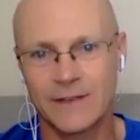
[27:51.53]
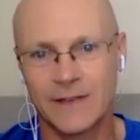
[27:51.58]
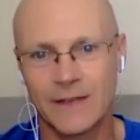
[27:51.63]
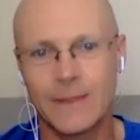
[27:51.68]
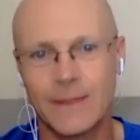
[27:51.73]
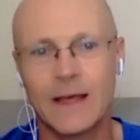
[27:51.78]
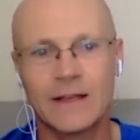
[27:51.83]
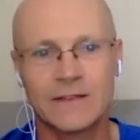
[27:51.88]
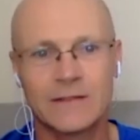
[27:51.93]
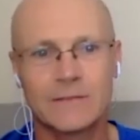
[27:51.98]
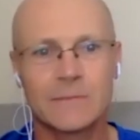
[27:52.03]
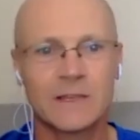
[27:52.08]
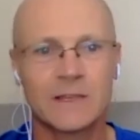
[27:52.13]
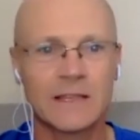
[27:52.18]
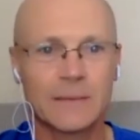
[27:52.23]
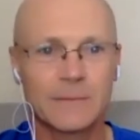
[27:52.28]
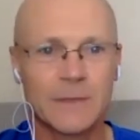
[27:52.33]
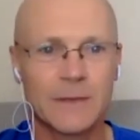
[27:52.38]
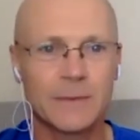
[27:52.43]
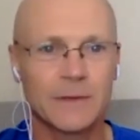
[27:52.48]
And that's something
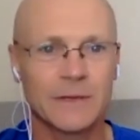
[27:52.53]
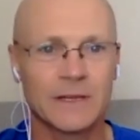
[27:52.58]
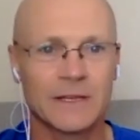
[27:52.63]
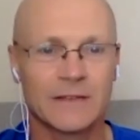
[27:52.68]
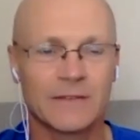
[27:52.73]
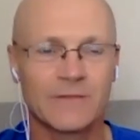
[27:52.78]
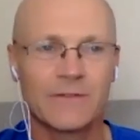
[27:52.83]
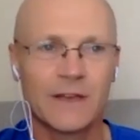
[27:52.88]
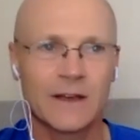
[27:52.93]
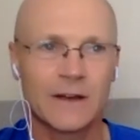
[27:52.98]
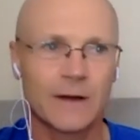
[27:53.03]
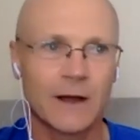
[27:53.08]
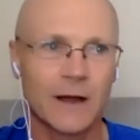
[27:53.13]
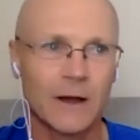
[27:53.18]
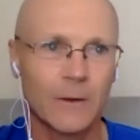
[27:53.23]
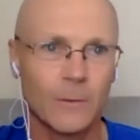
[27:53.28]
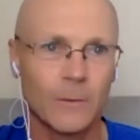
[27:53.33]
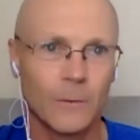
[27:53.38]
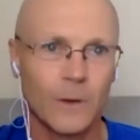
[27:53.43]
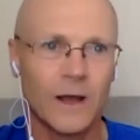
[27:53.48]
that people need to figure out.